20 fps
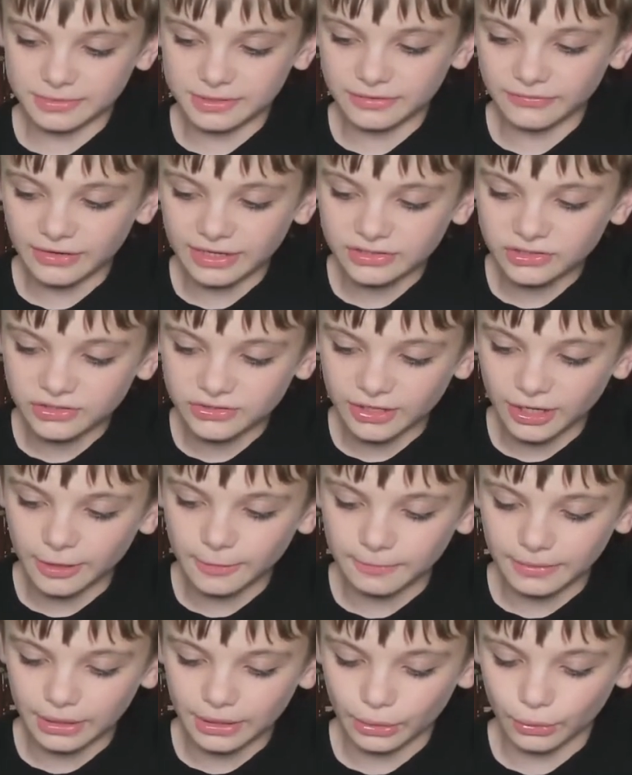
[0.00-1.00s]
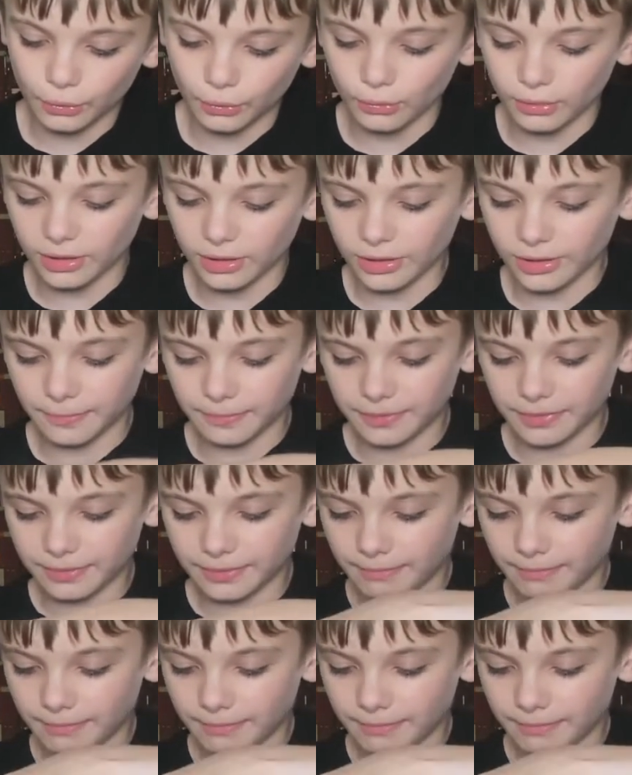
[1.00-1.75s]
So if I just open it all up,